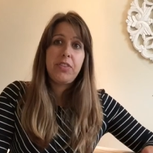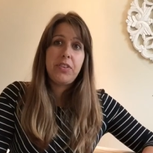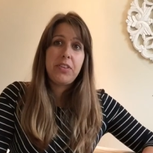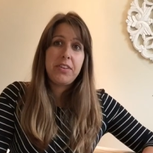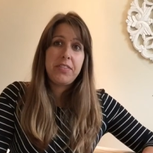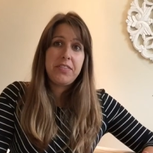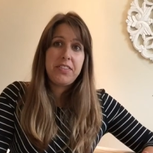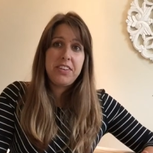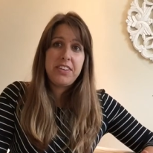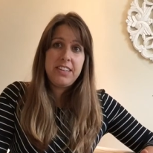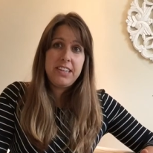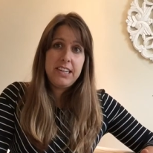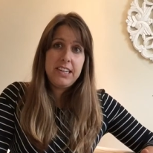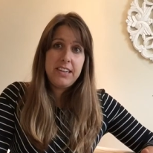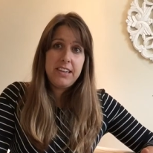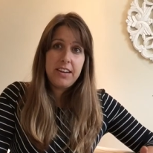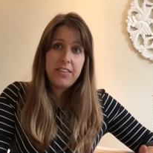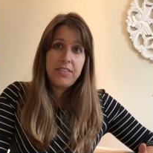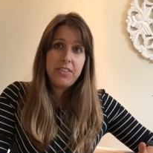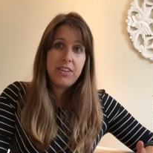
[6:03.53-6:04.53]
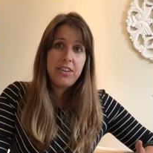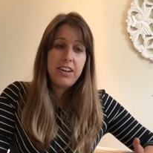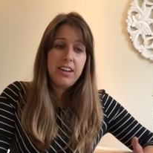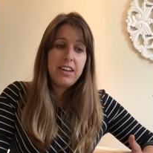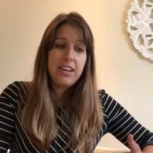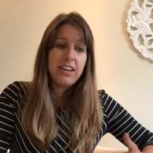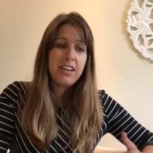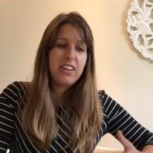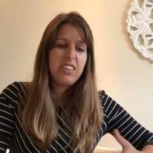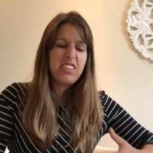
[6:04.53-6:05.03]
feeling fatigued after
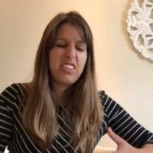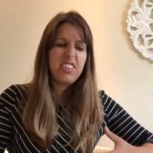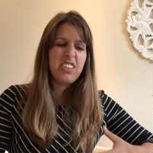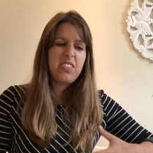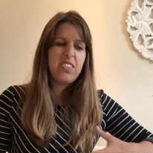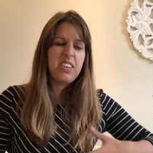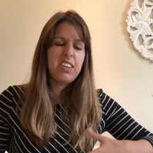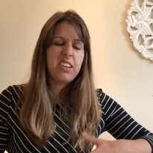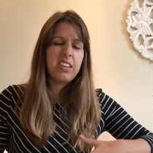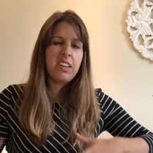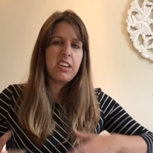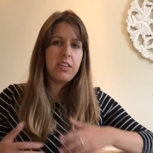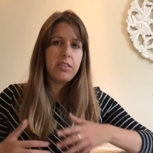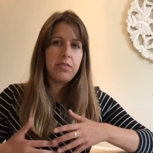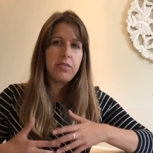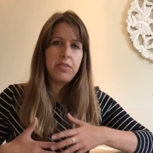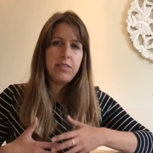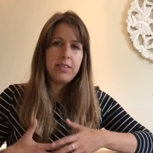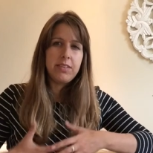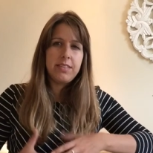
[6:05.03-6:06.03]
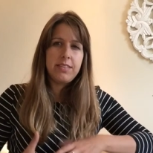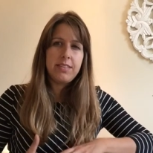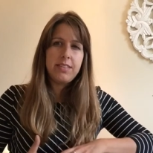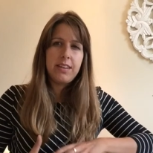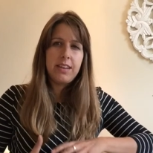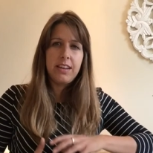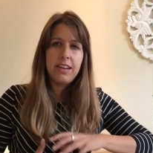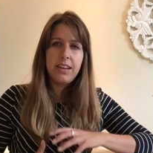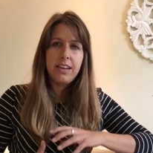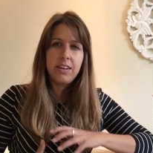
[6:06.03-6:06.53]
eating, just feeling like your food is
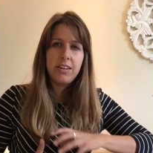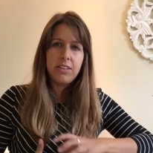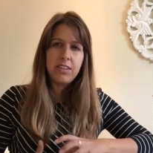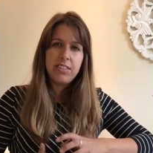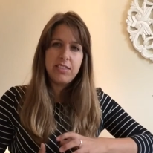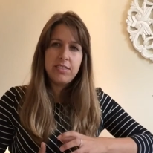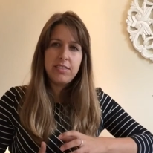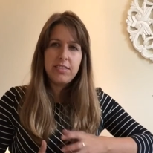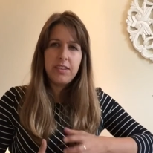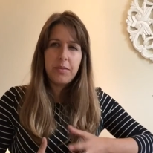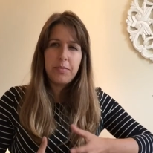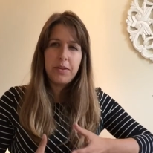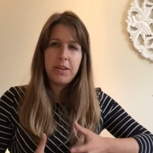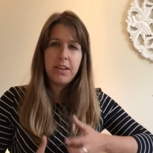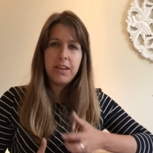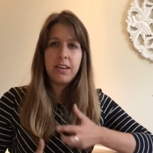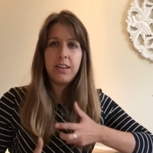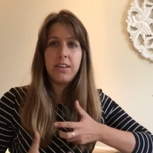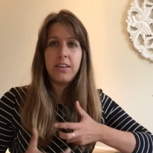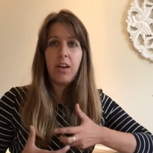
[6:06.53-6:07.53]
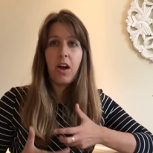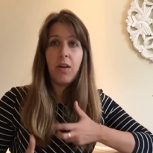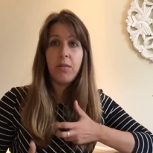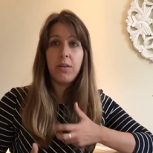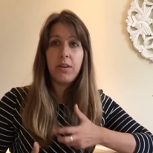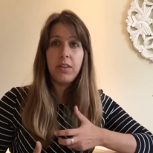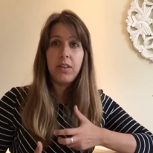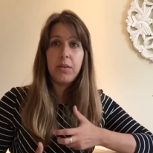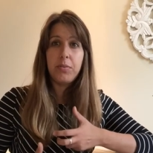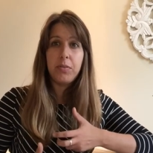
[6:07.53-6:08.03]
sitting in your stomach and not
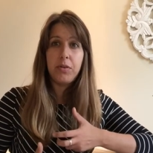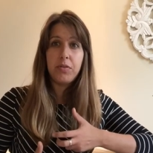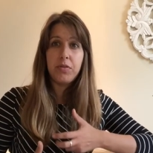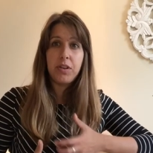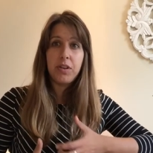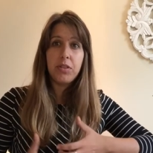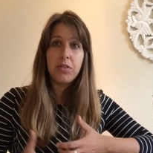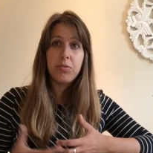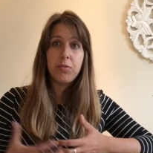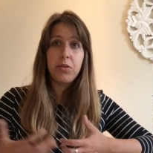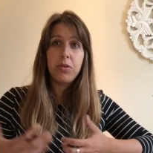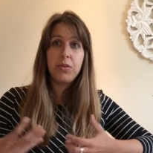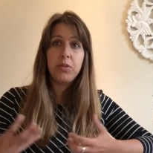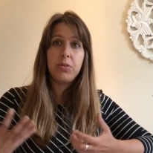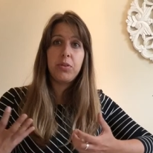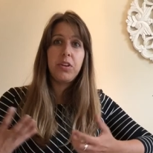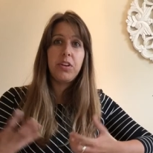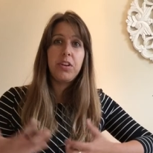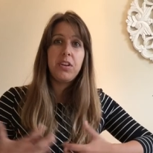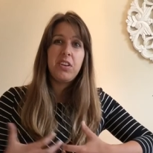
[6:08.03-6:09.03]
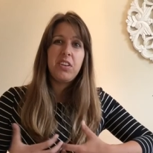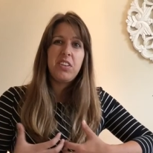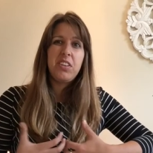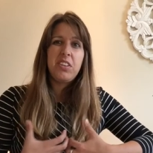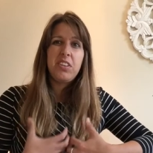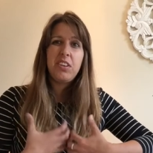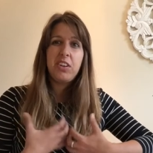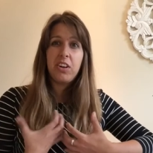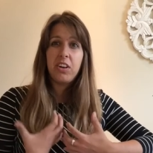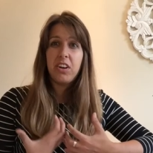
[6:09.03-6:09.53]
really moving through,
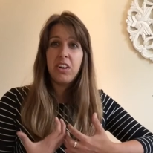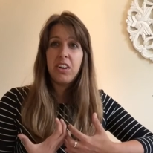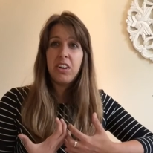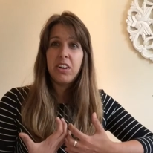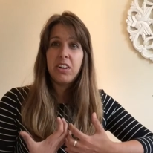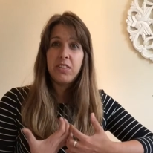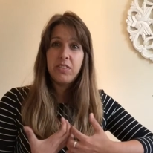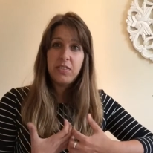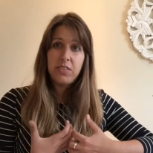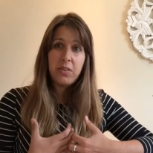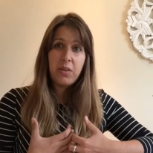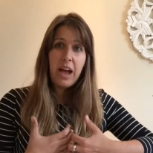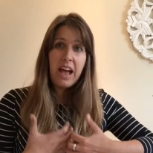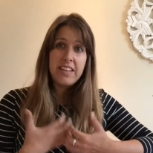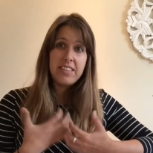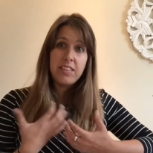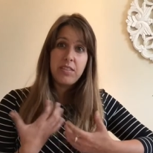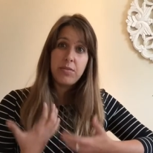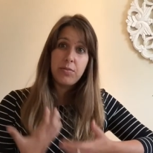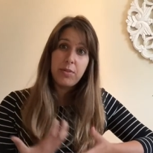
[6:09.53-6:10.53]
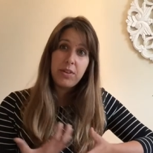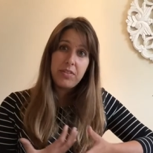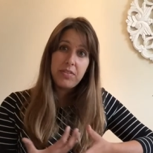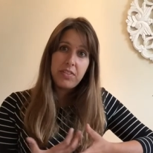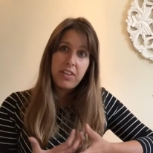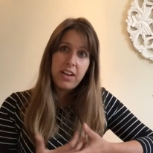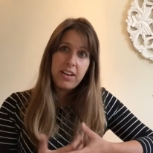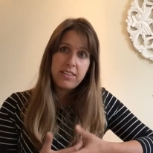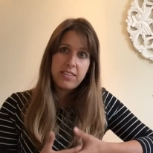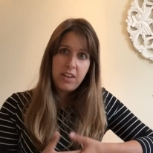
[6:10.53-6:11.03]
GERD, so acid
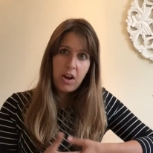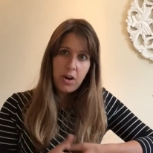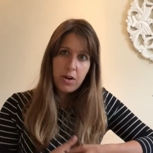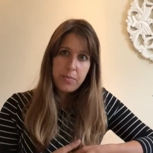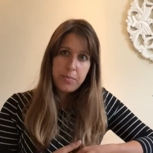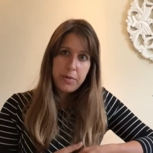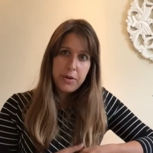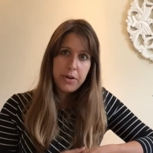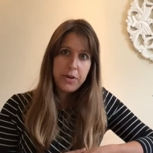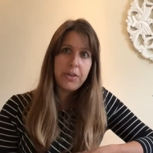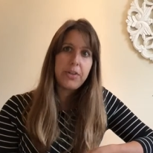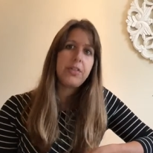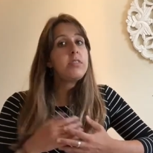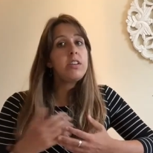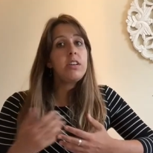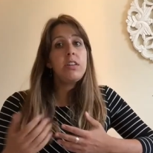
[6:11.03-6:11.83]
reflux, heartburn,